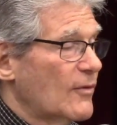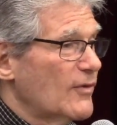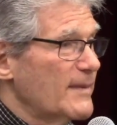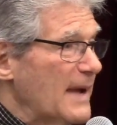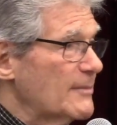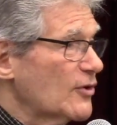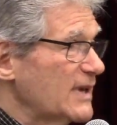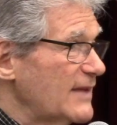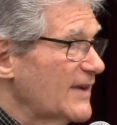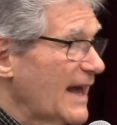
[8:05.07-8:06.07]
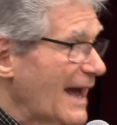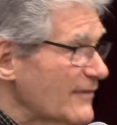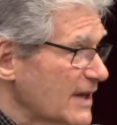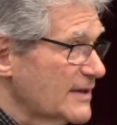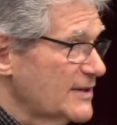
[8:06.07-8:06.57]
remember even
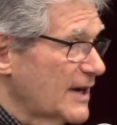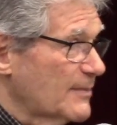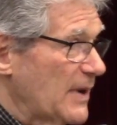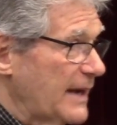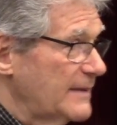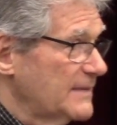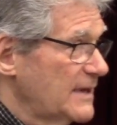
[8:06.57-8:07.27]
having a tick bite.